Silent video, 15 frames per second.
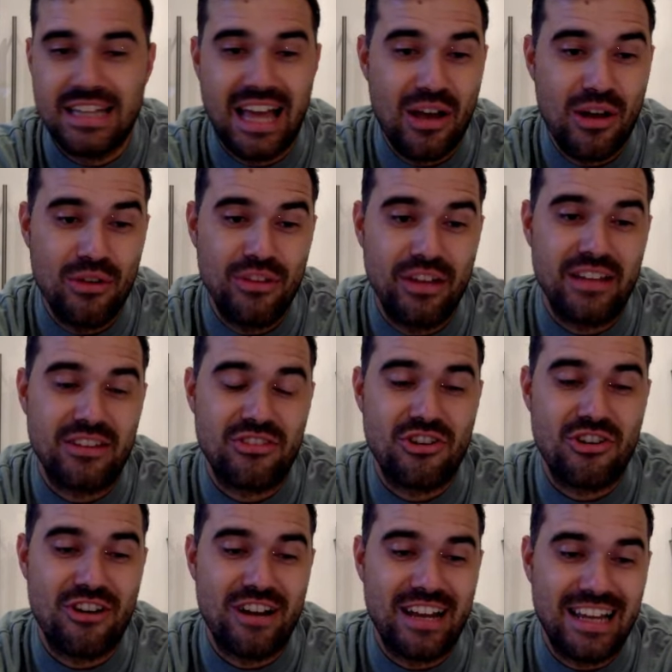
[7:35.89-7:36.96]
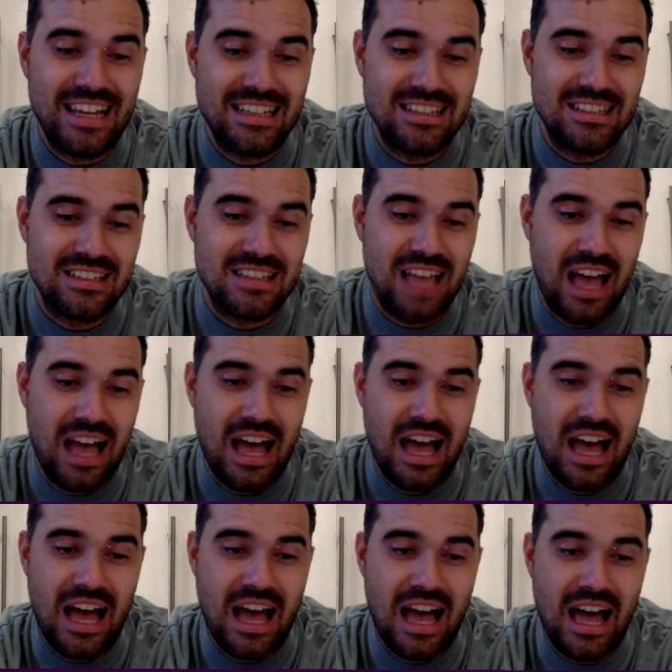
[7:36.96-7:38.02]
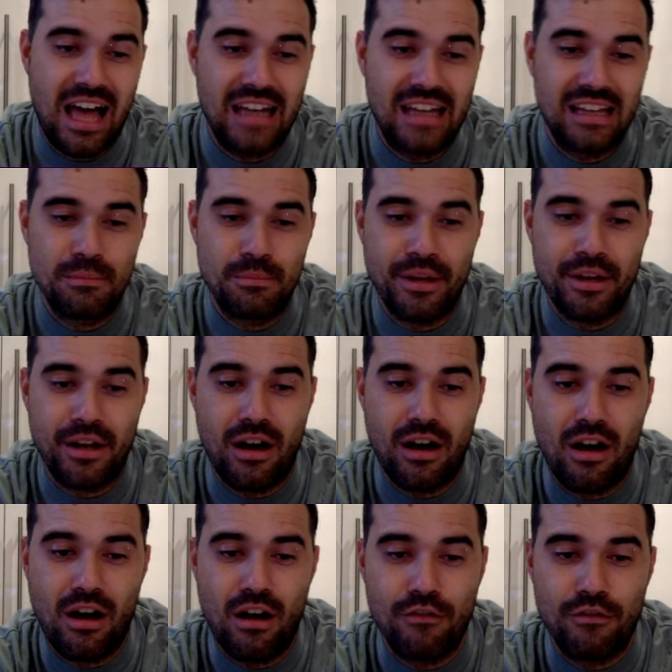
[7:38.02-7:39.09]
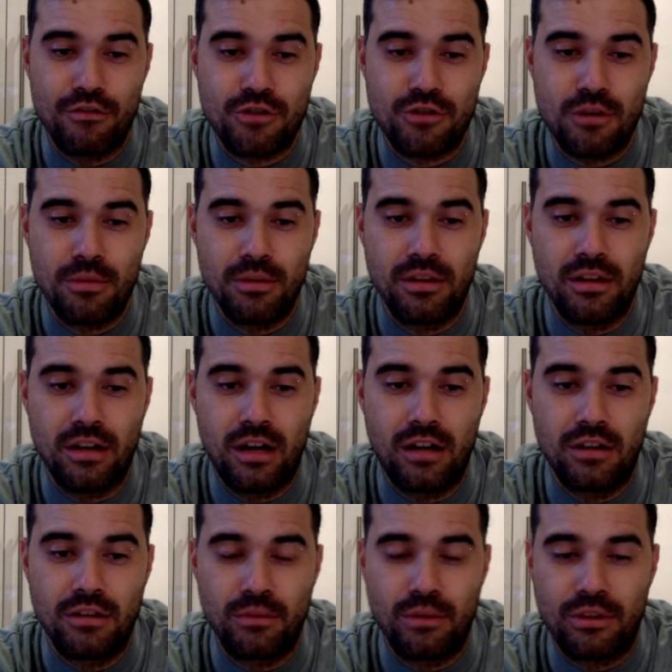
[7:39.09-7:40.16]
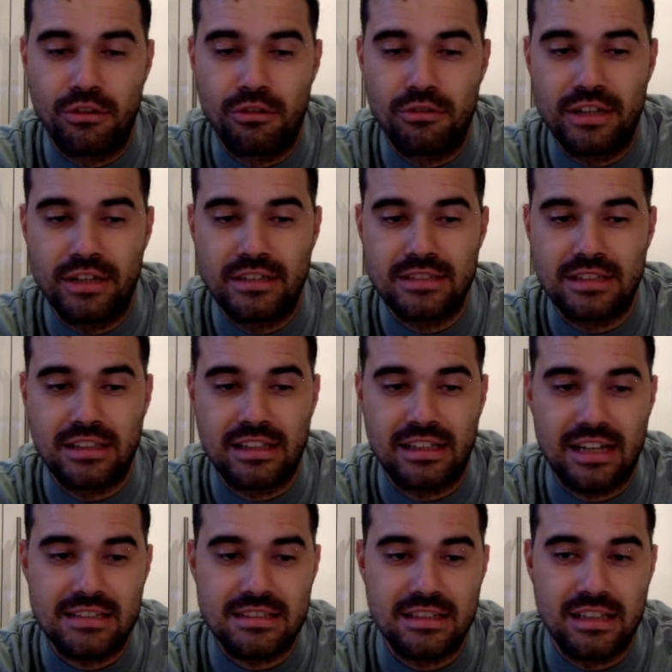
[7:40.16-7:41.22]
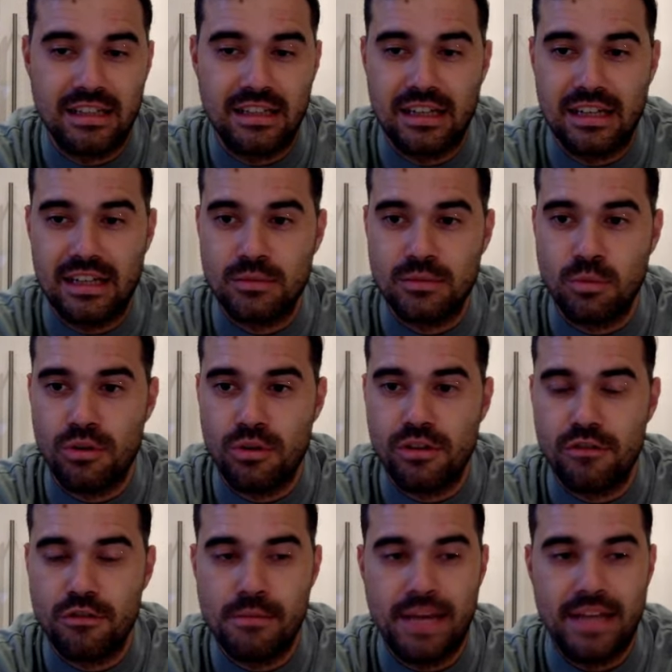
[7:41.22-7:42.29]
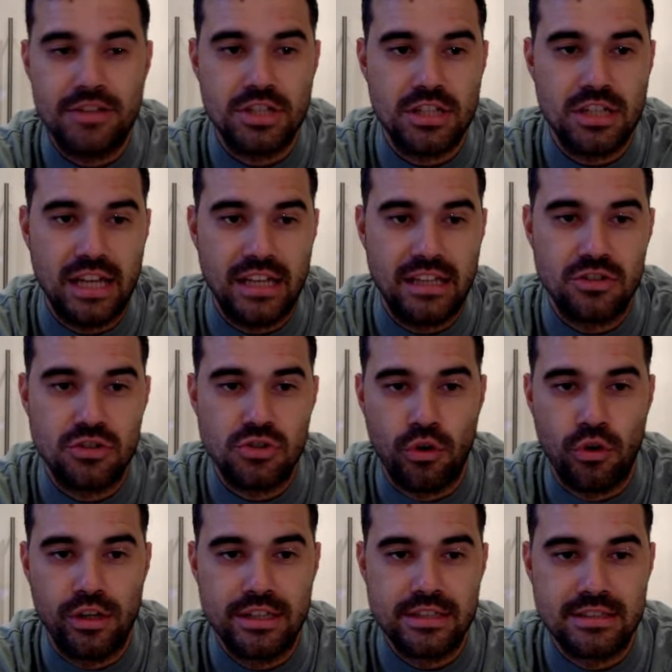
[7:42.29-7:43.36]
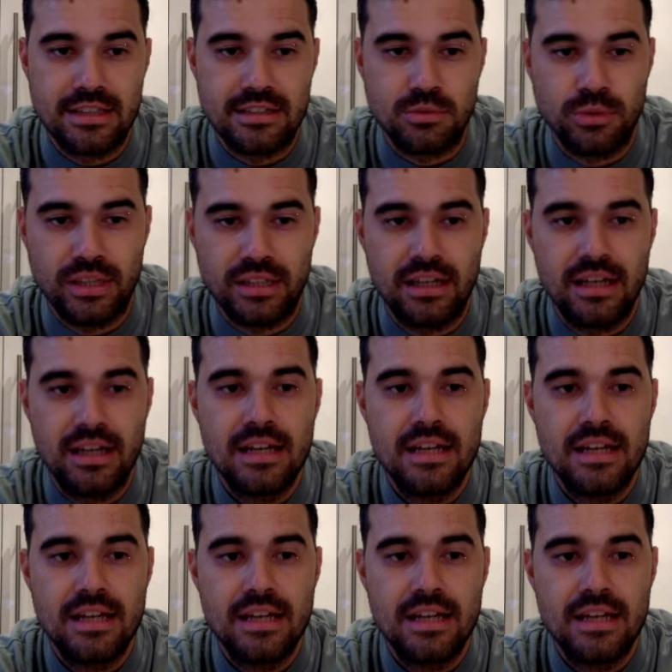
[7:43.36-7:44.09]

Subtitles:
Now that there is a little bit of trouble with Lloris, I think Gazzaniga is worthy of a mention in the shortlist this week.